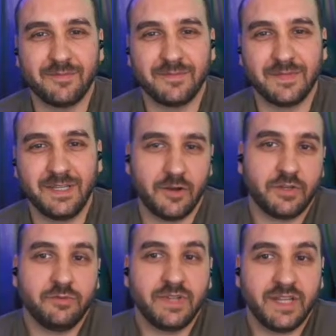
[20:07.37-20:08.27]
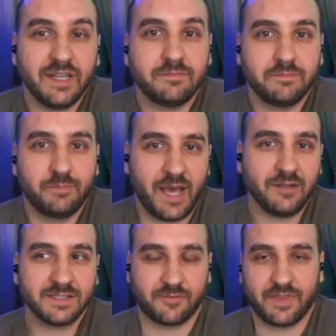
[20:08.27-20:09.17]
you need pals
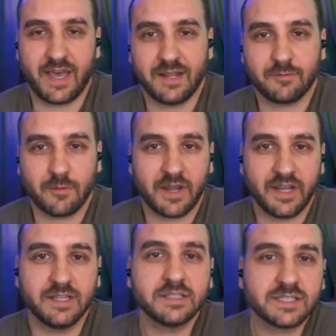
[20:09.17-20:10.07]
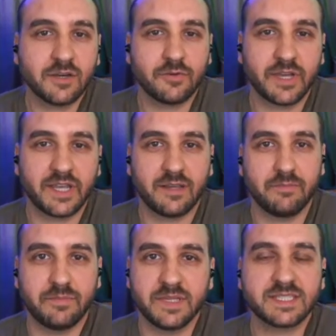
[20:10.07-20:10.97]
for that, right? So like,
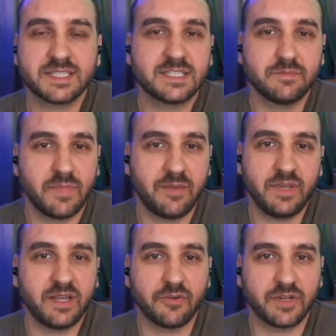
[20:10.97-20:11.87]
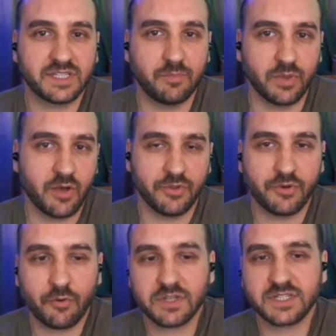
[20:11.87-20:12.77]
this isn't maybe going to blow the
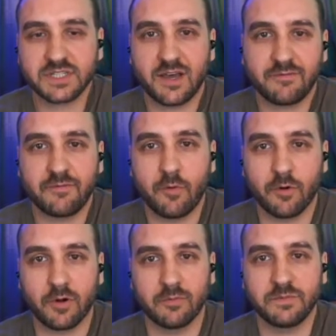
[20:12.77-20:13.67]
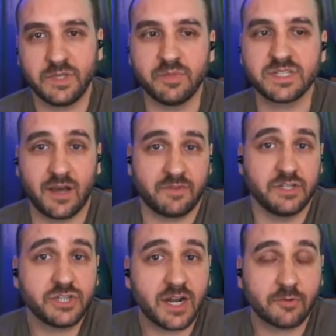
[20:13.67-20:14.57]
doors off for Ubisoft in
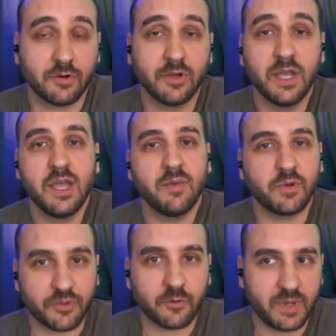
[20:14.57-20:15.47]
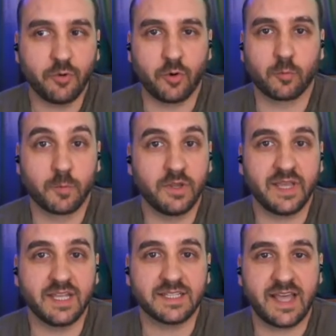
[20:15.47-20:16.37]
general, but there are people who are really
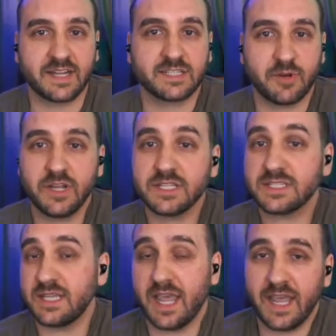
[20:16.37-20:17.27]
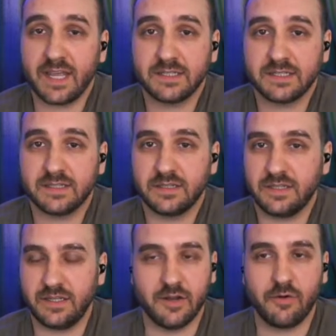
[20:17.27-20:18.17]
into that experience. Look at that fucked up
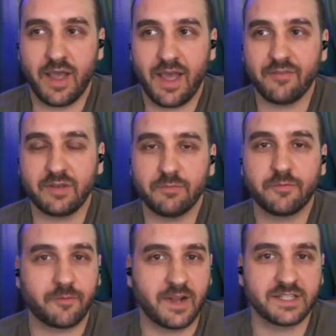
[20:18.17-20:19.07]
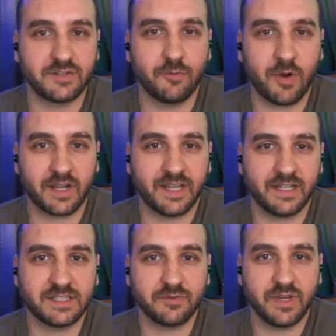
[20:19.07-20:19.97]
statue of the
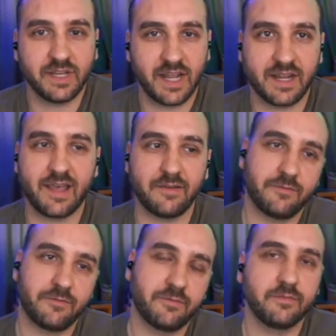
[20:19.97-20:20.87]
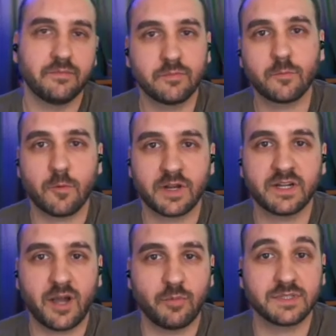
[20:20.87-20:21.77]
Stay Puft Marshmallow Man on the floor in
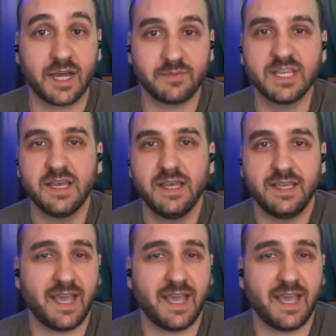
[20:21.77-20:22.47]
the background there.